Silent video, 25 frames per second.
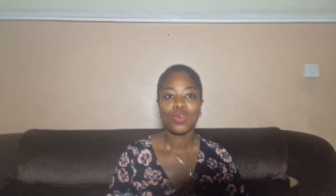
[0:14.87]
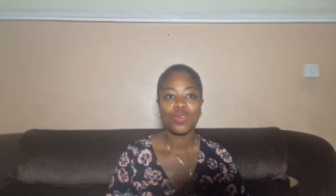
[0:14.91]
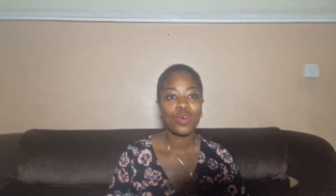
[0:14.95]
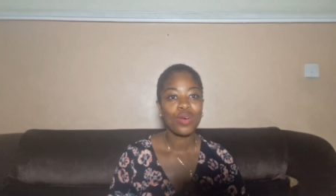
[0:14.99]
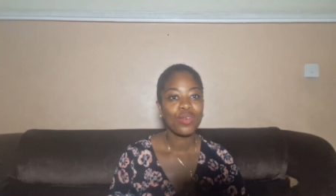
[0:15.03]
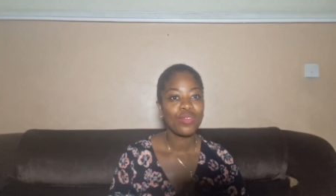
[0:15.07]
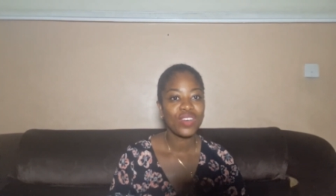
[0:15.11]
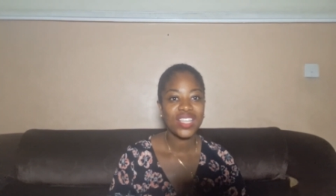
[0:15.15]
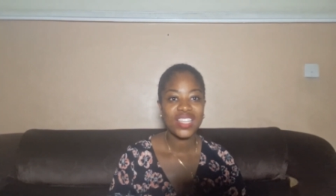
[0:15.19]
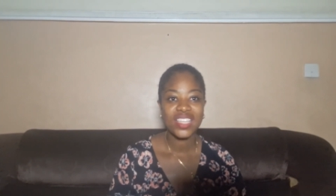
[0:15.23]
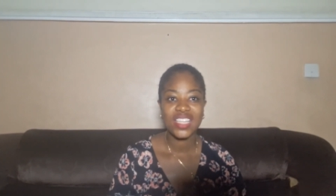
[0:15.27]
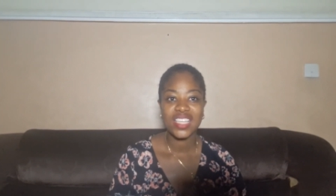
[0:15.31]

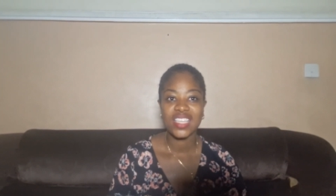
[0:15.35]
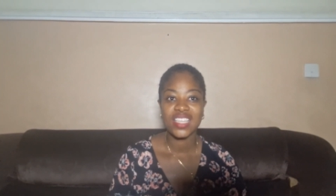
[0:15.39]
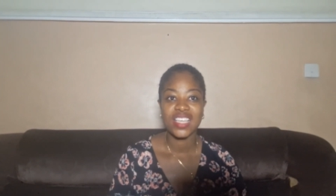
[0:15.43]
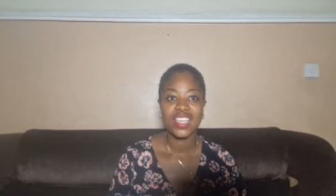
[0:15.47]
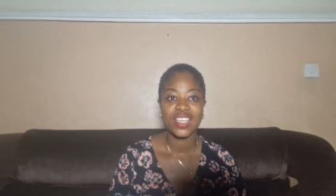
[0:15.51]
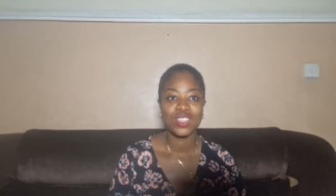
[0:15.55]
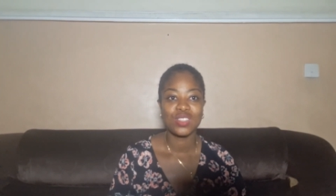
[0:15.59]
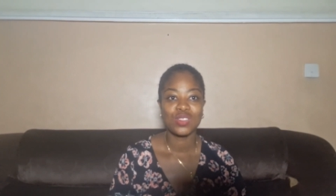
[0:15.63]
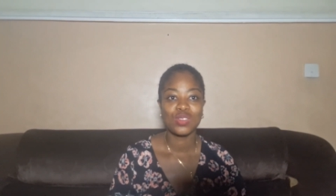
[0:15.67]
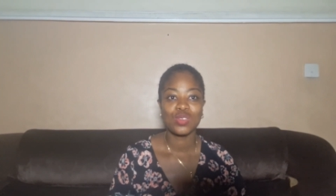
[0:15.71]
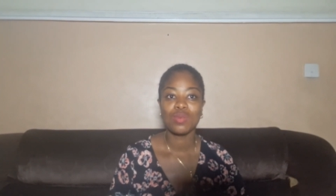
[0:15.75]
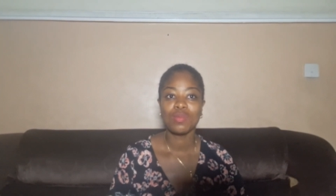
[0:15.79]
over the
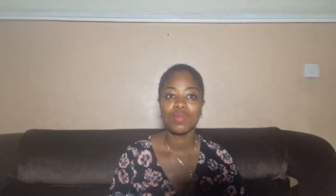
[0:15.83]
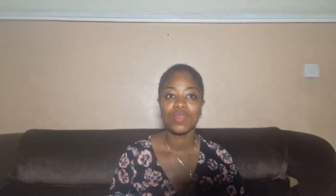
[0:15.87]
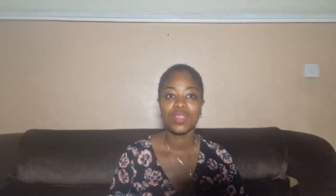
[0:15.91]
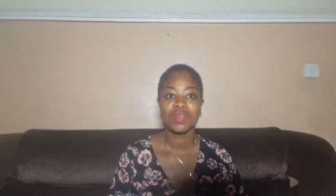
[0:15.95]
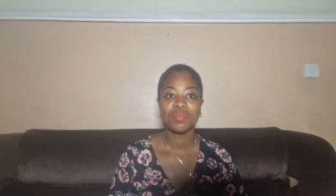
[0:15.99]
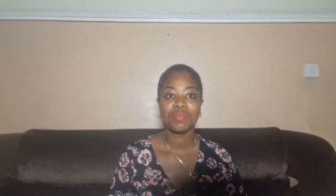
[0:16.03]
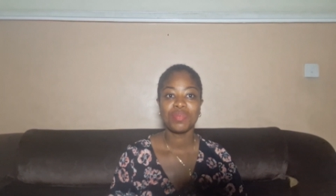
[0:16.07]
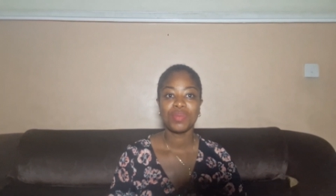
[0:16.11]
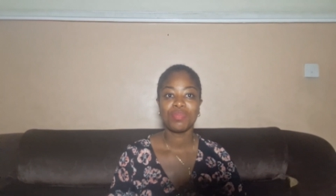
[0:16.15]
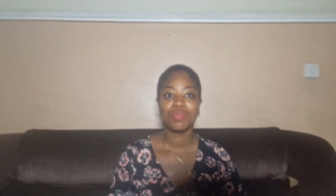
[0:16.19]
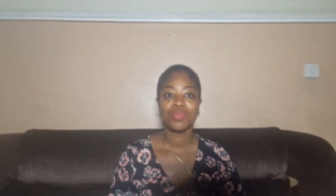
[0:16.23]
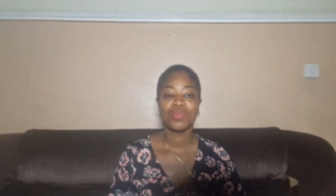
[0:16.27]
years so
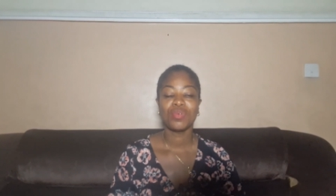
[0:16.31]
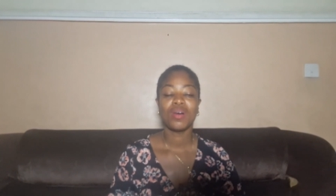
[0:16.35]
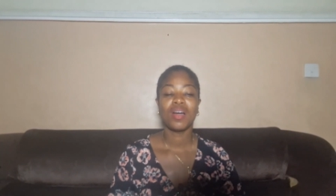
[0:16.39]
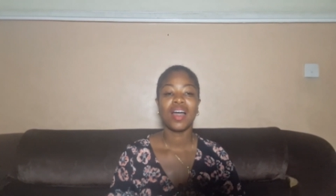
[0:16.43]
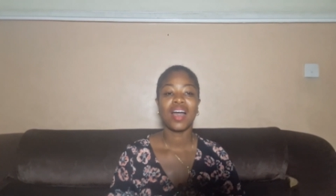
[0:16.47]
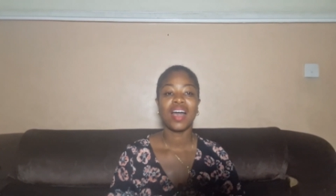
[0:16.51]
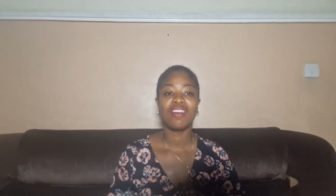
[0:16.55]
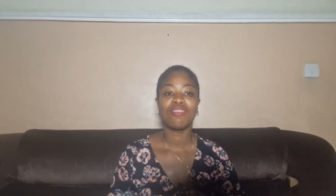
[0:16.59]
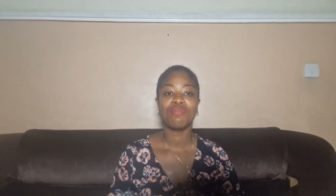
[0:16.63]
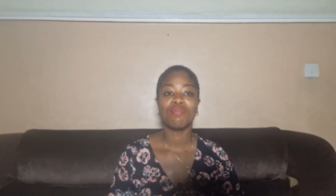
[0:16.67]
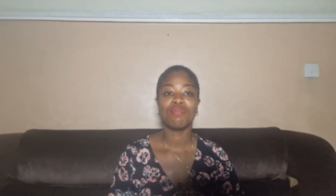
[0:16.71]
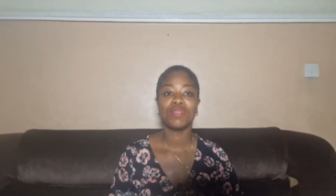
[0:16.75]
many people
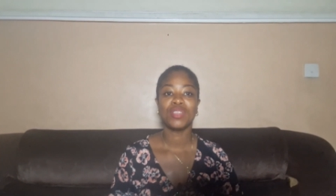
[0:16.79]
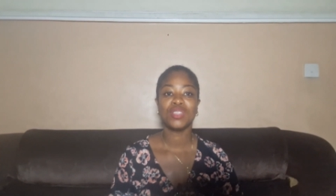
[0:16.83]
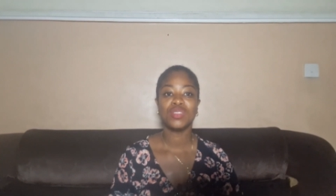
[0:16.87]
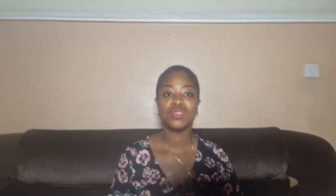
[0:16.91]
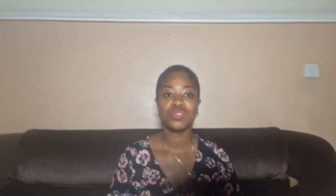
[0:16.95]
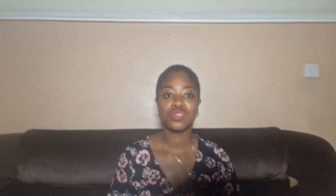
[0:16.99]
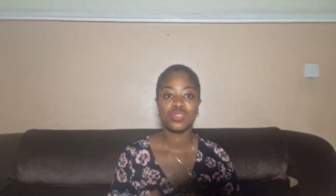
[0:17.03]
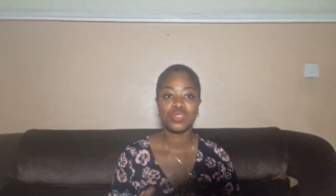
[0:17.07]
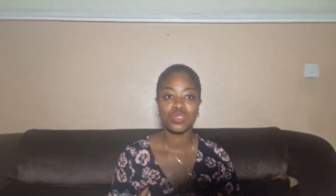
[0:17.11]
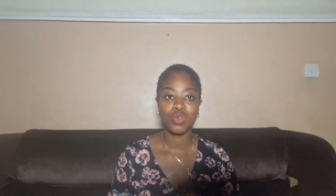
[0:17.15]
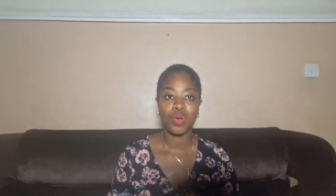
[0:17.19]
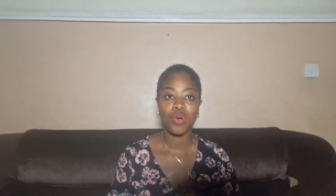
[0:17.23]
have
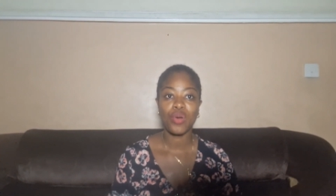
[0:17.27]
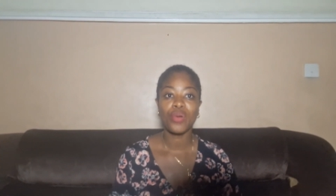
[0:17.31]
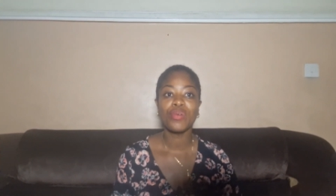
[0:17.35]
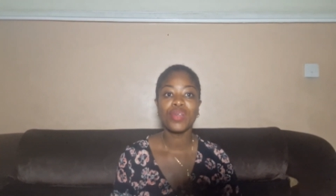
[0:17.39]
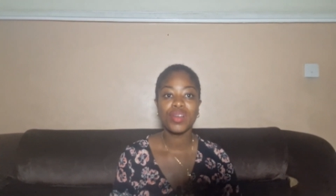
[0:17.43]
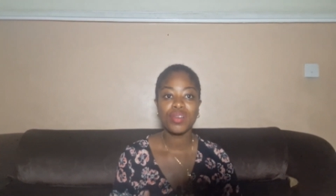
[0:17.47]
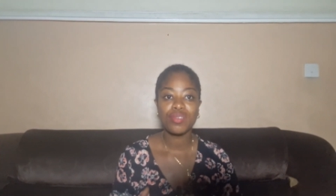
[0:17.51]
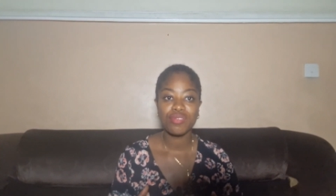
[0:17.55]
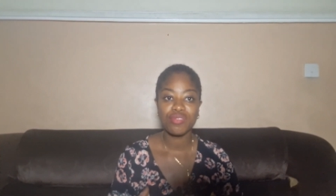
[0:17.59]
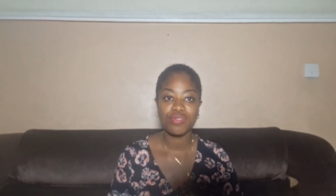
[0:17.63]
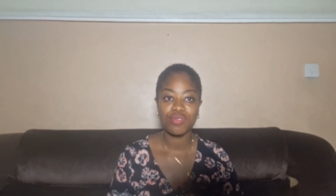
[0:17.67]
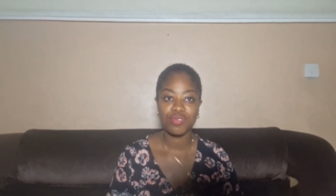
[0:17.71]
been
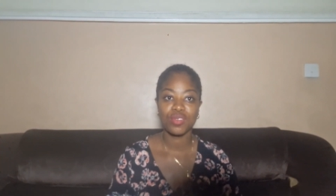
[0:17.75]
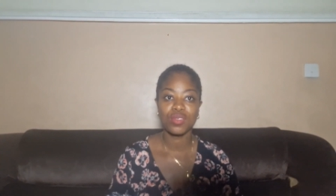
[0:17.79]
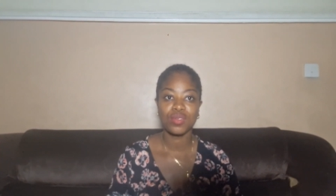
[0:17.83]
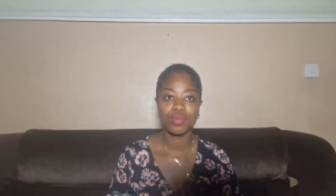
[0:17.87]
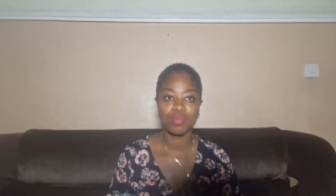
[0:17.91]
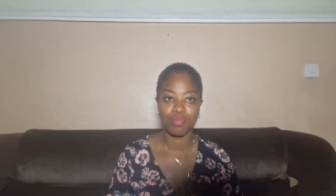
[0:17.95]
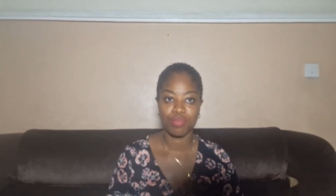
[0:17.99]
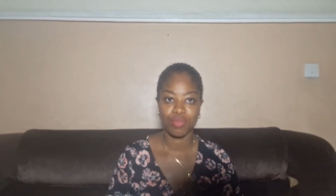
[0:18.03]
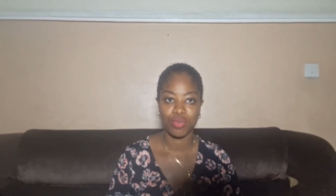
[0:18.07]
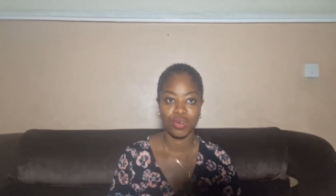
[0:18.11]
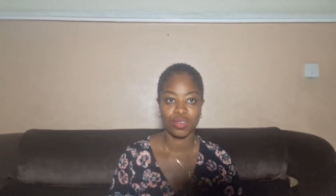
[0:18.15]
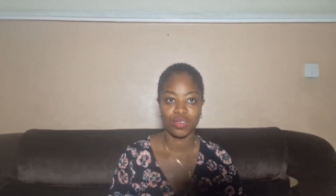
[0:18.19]
storing
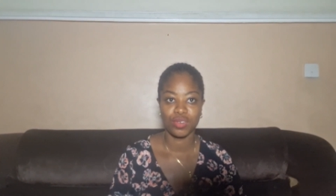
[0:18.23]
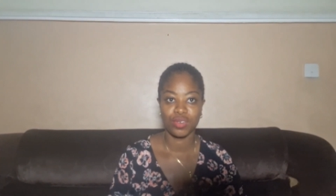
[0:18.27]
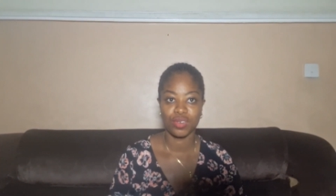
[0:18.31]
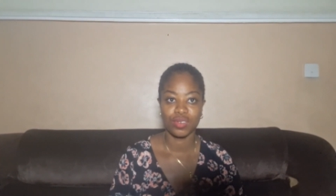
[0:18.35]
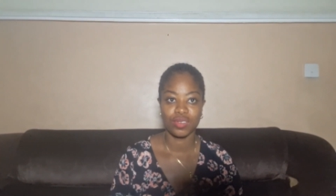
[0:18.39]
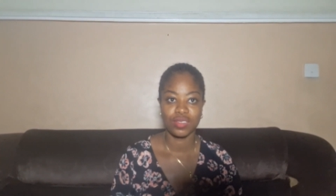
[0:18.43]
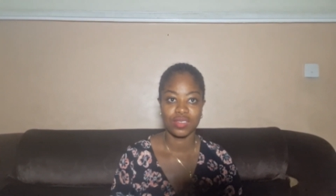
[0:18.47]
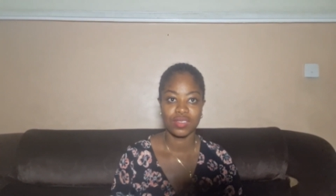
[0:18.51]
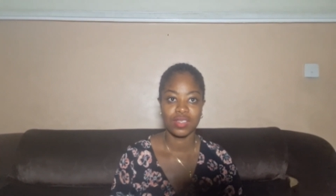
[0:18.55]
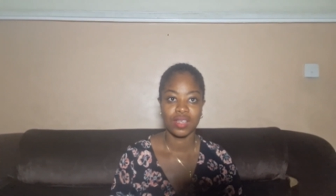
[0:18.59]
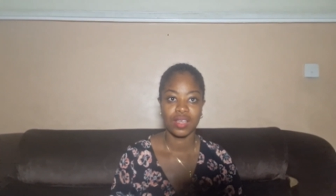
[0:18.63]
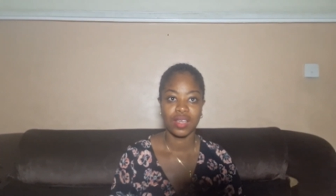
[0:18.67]
food
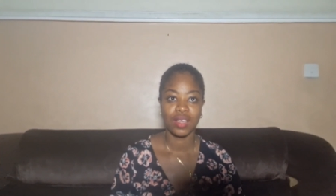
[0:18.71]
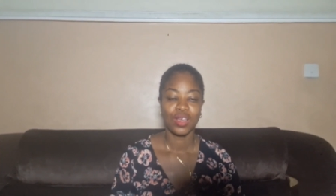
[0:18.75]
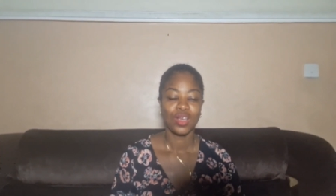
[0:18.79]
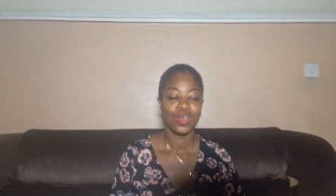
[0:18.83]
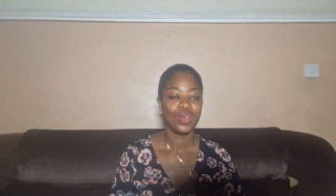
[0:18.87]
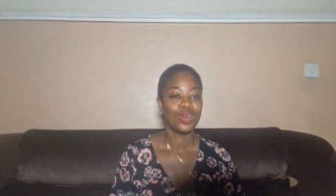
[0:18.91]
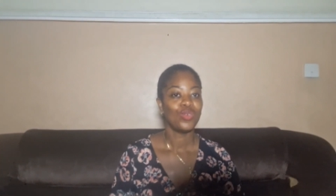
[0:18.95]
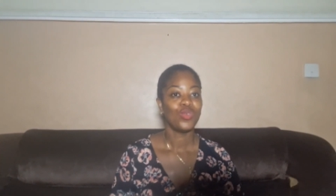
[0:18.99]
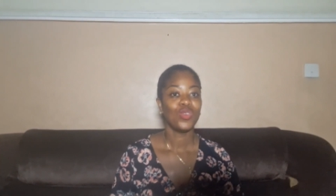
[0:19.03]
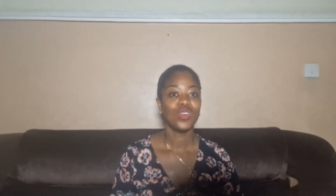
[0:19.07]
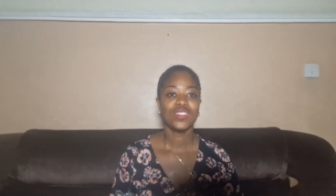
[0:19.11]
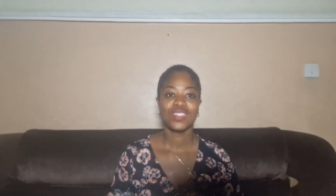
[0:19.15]
products.
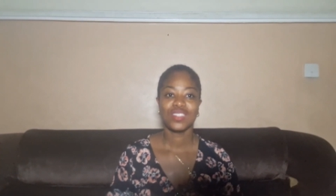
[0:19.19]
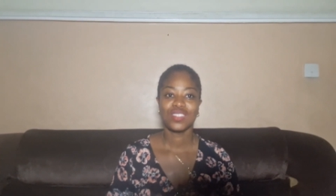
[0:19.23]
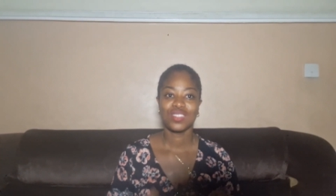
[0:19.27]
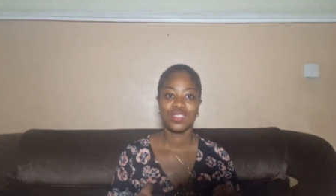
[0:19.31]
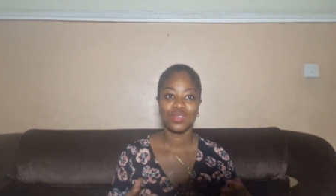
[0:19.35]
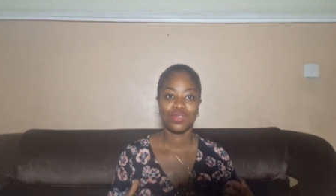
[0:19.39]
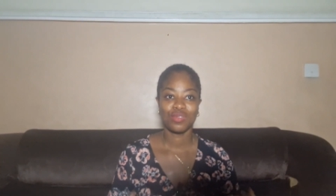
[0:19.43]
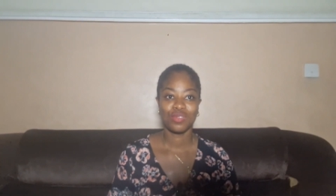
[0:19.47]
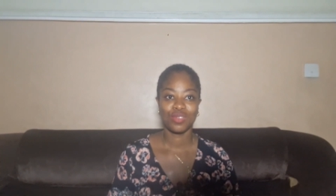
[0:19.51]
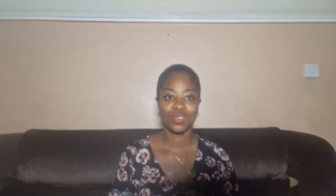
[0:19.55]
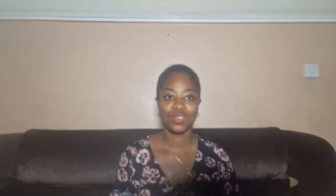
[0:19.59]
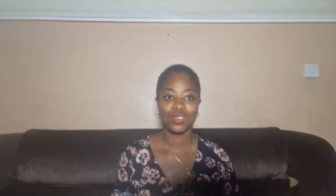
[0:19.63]
What
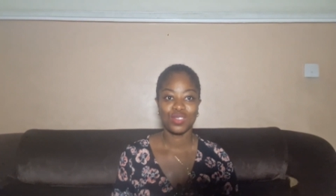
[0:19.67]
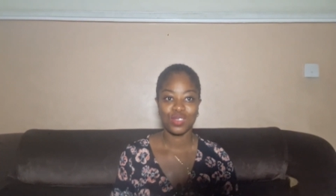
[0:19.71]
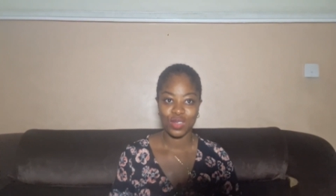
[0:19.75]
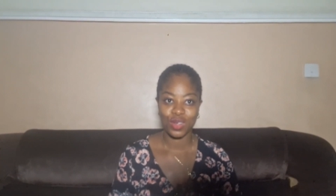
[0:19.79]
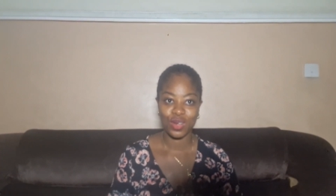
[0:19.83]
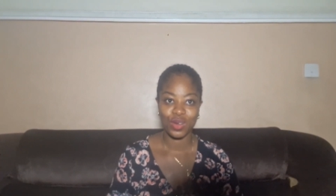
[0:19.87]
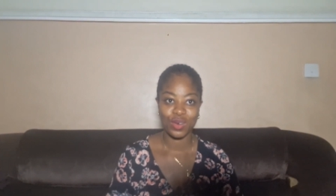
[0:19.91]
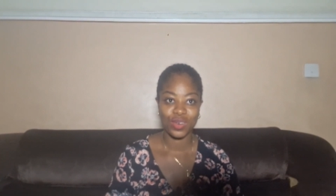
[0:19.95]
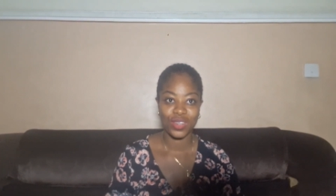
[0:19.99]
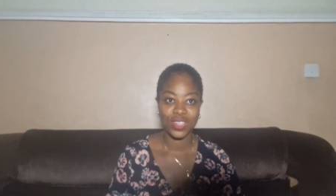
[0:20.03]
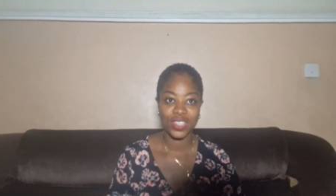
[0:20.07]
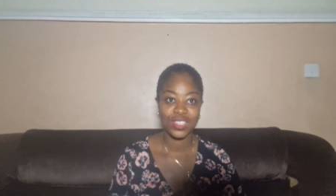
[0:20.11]
is food
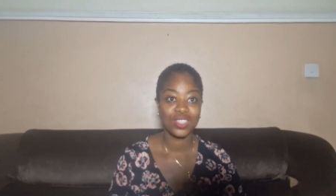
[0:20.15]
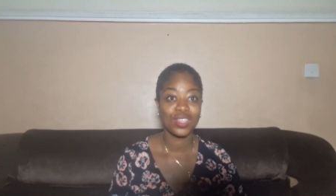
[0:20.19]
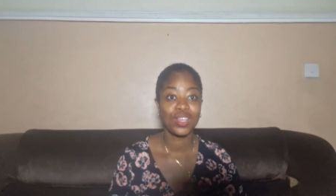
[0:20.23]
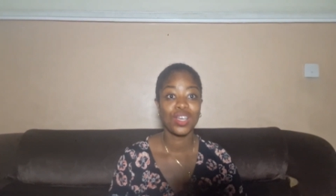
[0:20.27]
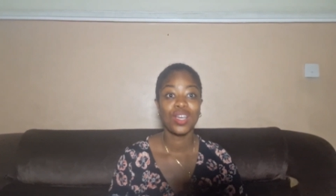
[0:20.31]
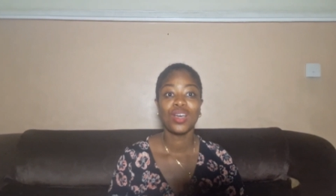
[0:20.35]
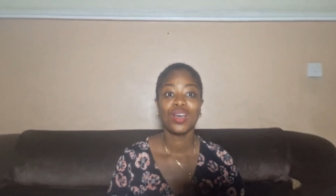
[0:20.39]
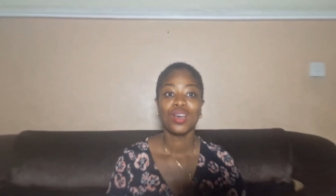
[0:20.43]
storage?